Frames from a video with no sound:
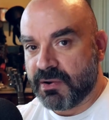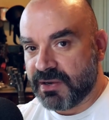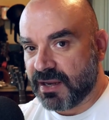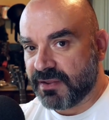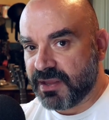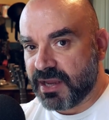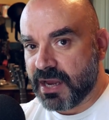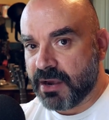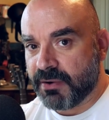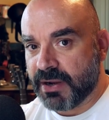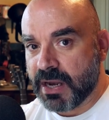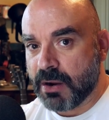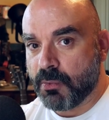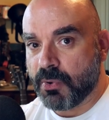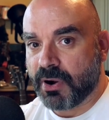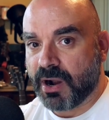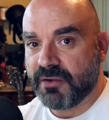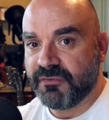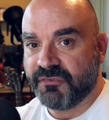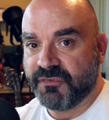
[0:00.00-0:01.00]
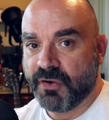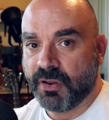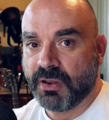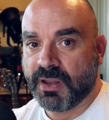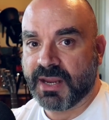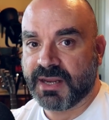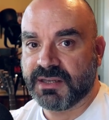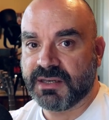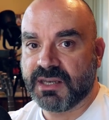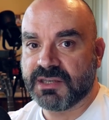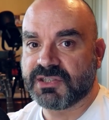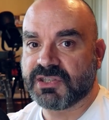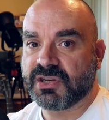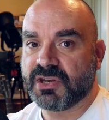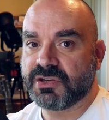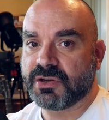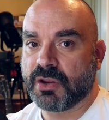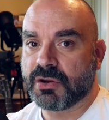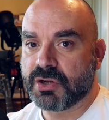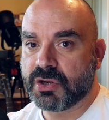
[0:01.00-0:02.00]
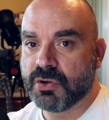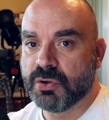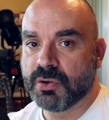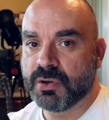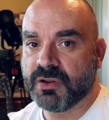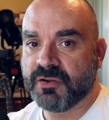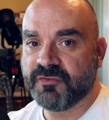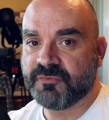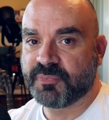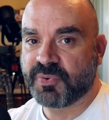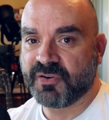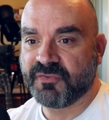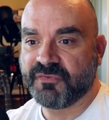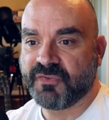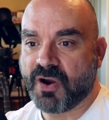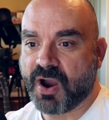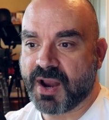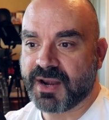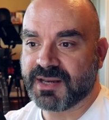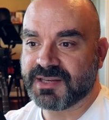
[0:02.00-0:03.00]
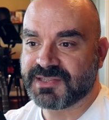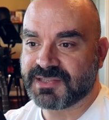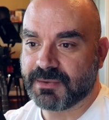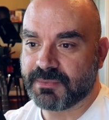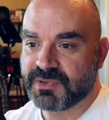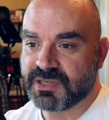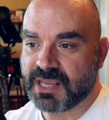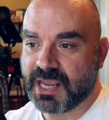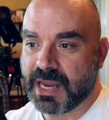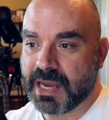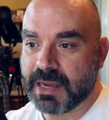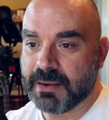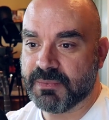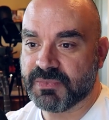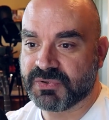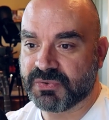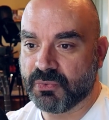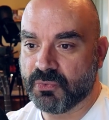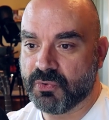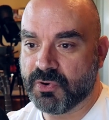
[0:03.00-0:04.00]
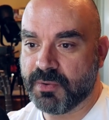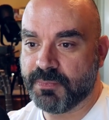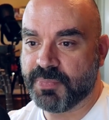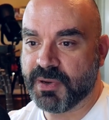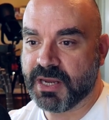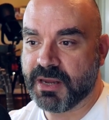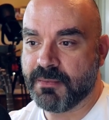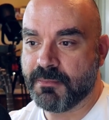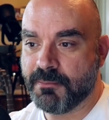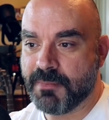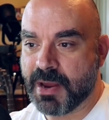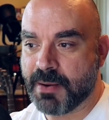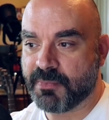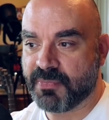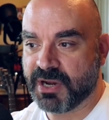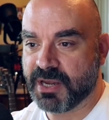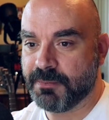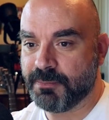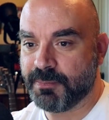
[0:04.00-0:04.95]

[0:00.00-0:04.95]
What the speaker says: another area where I felt like Nintendo could have provided some games would be memory